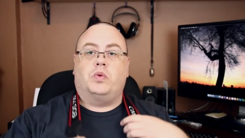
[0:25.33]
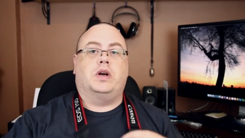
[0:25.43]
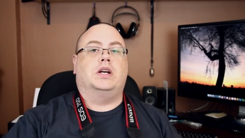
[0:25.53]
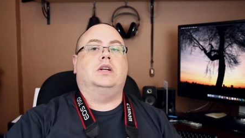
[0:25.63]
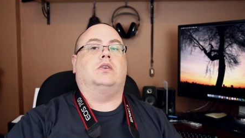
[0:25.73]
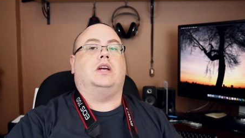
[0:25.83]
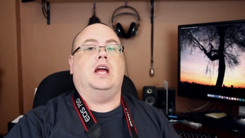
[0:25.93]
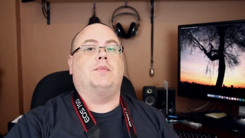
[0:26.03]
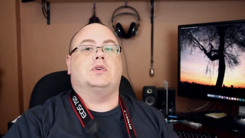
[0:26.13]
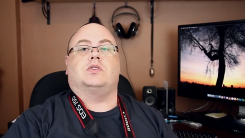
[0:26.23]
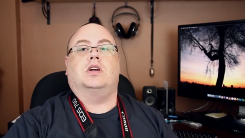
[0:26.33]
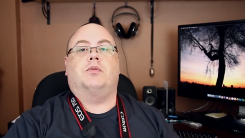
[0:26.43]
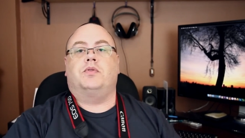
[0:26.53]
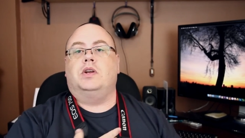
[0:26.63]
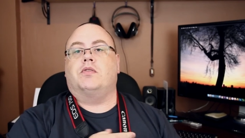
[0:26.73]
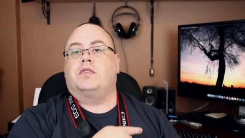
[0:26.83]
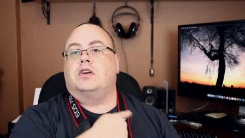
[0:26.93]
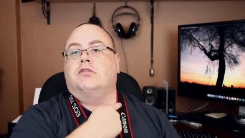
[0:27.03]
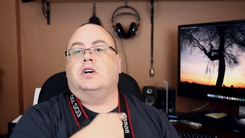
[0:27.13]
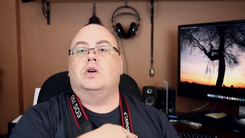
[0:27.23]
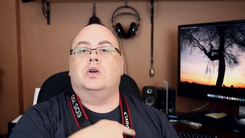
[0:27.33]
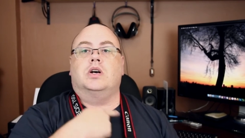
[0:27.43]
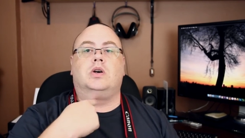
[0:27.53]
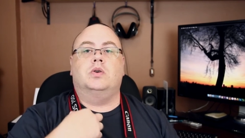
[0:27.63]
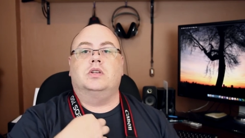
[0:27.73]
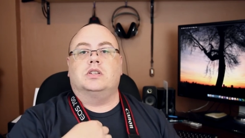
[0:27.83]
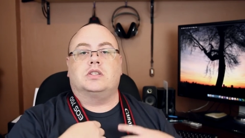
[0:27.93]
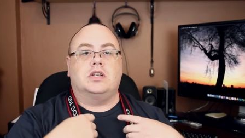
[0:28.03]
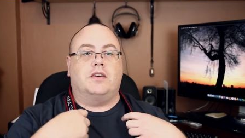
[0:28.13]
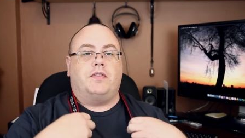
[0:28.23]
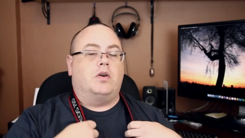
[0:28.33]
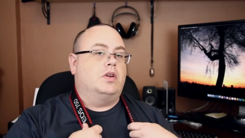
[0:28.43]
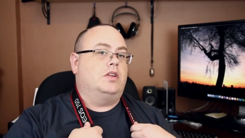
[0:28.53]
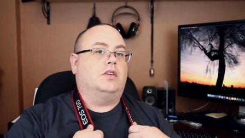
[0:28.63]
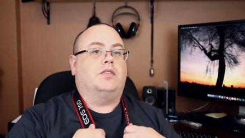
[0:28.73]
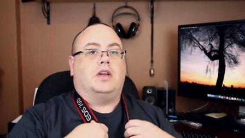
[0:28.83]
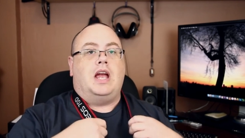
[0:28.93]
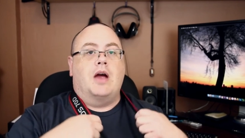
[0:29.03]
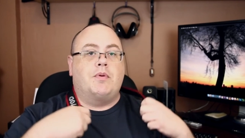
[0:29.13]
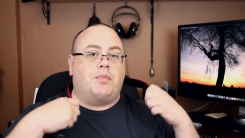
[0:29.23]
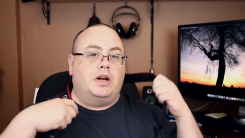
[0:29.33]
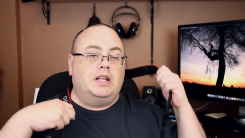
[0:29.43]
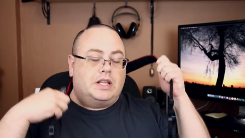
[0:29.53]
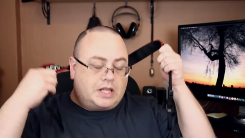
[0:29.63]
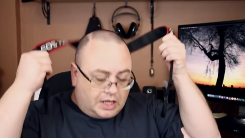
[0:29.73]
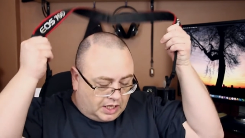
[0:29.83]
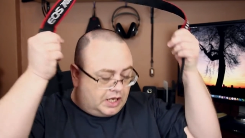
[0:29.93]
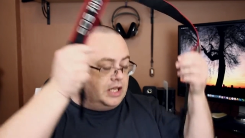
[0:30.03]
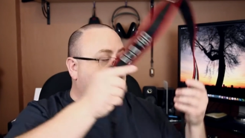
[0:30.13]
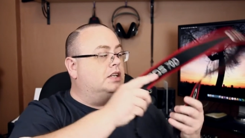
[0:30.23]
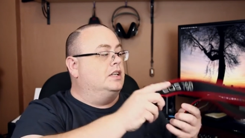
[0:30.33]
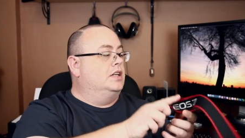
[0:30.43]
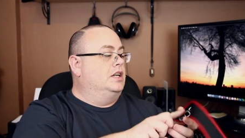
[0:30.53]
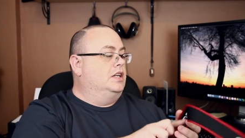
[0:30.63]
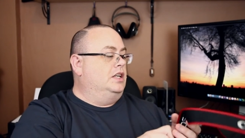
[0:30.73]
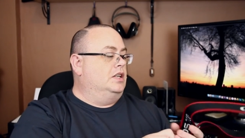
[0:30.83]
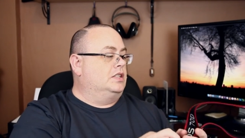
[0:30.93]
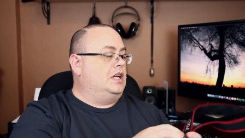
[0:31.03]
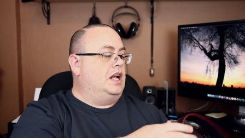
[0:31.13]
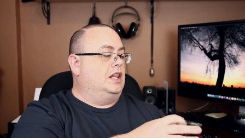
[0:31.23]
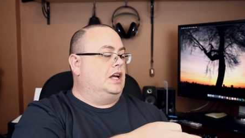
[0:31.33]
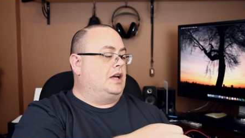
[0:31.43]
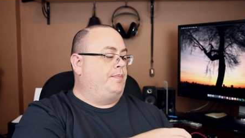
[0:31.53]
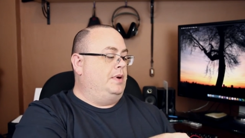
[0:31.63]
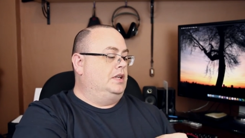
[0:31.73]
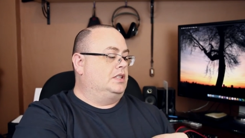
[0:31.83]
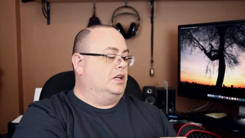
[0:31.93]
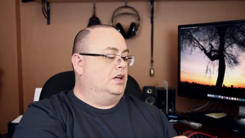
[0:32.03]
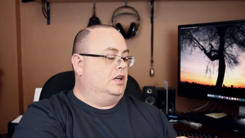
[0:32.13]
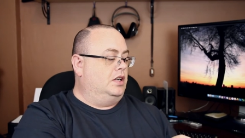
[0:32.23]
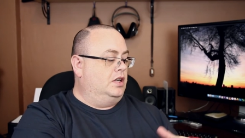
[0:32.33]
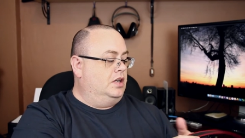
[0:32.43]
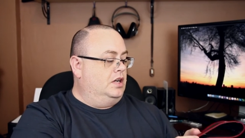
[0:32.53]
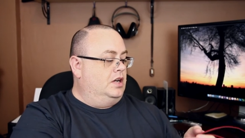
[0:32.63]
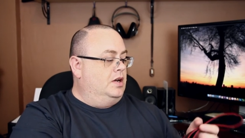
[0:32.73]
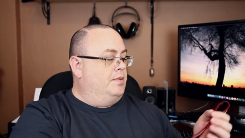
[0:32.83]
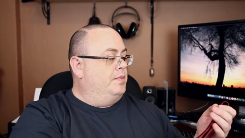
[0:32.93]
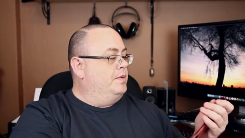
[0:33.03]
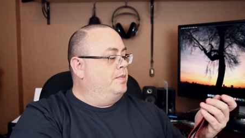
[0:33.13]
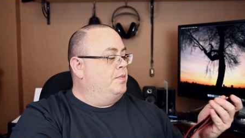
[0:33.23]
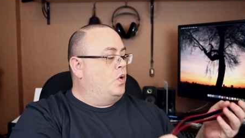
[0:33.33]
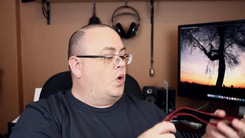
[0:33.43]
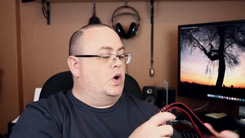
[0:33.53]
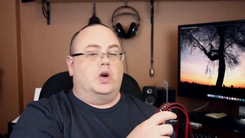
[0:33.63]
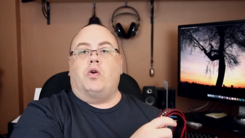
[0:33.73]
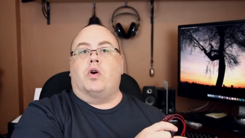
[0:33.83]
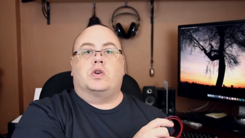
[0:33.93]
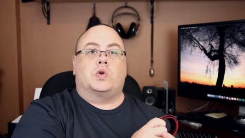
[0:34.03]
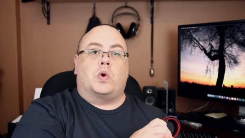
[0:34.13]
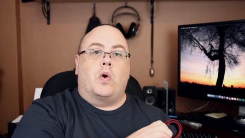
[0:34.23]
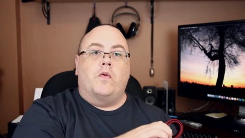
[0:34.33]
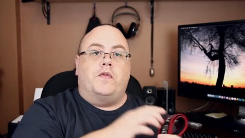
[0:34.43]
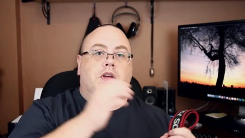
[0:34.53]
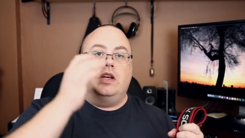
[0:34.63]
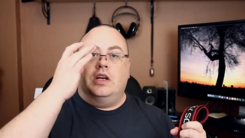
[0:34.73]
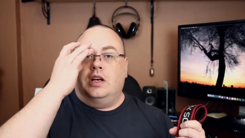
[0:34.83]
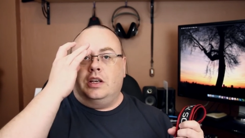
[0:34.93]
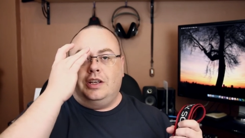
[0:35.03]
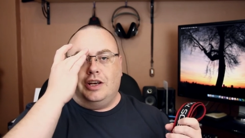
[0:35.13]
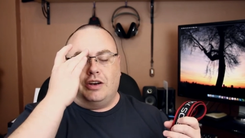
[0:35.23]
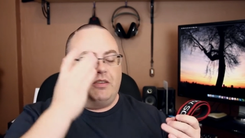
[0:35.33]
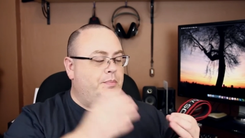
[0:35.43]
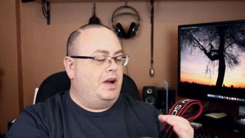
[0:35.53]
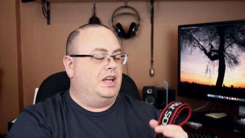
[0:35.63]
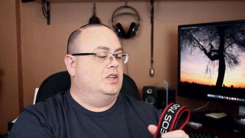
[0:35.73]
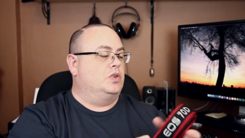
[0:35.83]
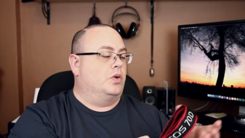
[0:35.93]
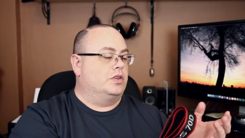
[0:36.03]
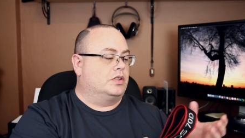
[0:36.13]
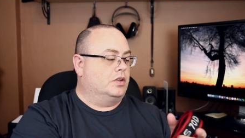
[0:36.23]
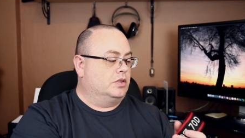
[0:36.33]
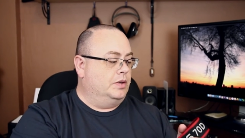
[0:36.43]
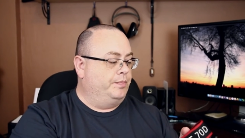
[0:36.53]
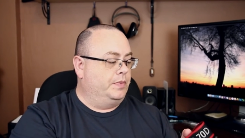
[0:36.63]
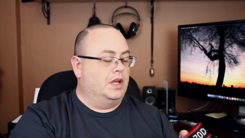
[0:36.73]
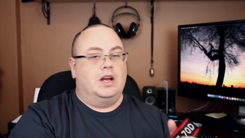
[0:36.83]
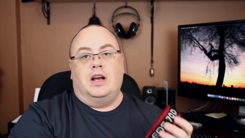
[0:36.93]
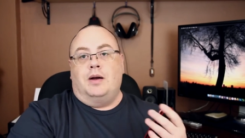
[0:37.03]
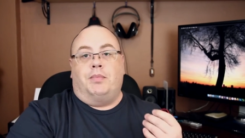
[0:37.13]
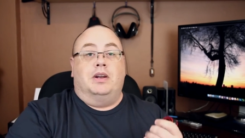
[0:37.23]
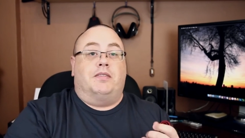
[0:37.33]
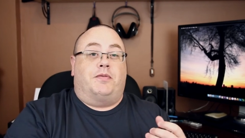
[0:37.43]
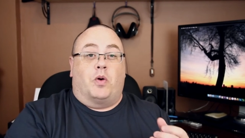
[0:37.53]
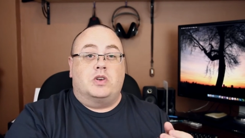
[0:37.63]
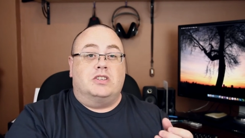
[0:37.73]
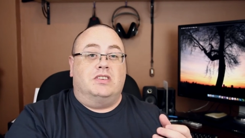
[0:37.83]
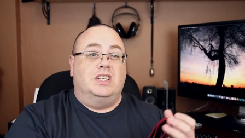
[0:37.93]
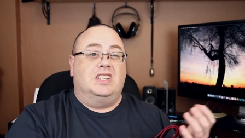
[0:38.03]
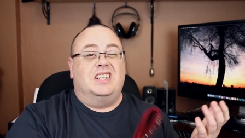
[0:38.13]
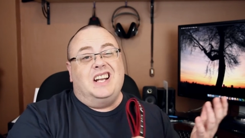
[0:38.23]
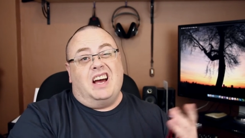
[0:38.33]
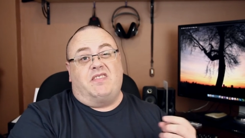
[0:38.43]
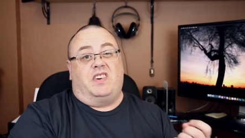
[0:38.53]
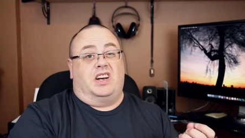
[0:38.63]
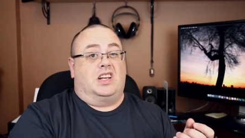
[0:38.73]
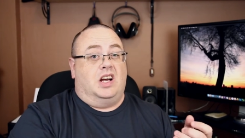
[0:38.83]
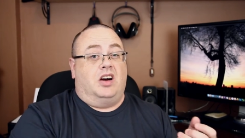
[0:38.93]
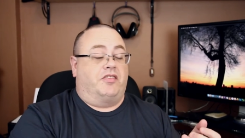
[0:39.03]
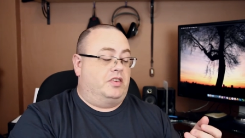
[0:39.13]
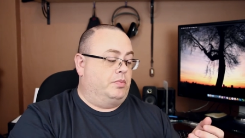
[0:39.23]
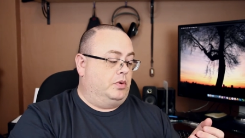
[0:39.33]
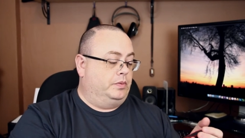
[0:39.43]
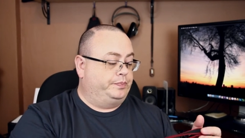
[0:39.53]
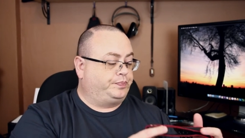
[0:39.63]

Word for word: to wear your camera strap, you know, if their logo and stuff on it, the camera brand that they like? You know, it's kind of like a piece of memorial or trophy. You know, everybody enjoys those. But unfortunately, they're not very comfortable.